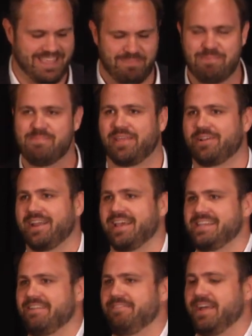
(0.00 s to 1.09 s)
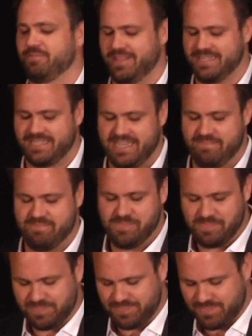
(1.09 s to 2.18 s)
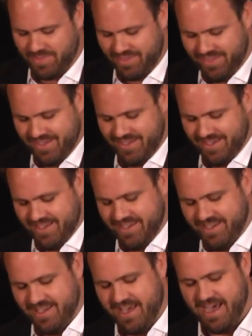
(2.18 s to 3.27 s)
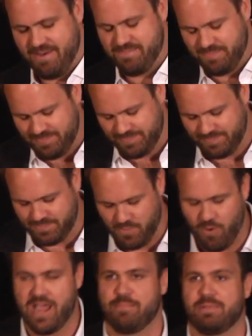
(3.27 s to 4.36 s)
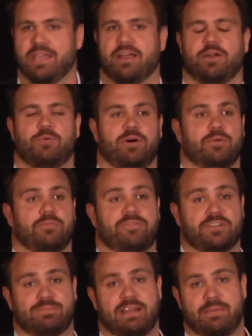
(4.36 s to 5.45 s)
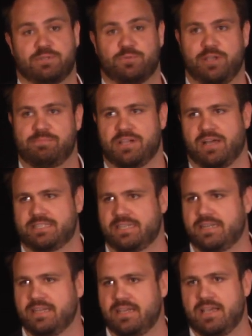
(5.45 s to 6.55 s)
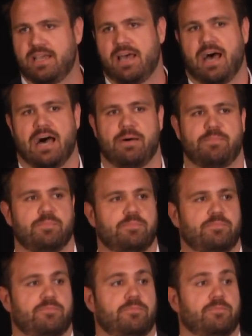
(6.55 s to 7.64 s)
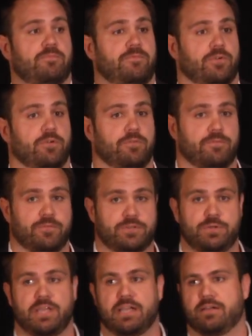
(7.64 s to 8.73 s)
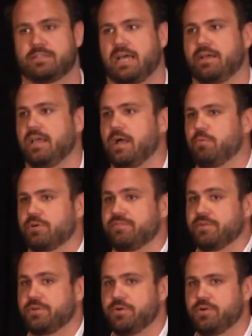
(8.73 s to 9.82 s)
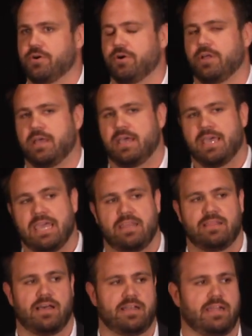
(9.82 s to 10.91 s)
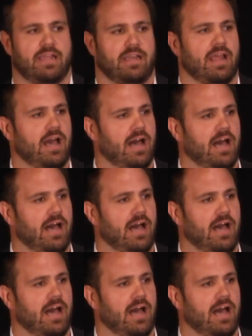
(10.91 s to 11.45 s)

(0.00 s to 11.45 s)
my mother had identified with this theme. Why I'm here, well, first, my name is William Johnson. For 2 years, I worked for Google in London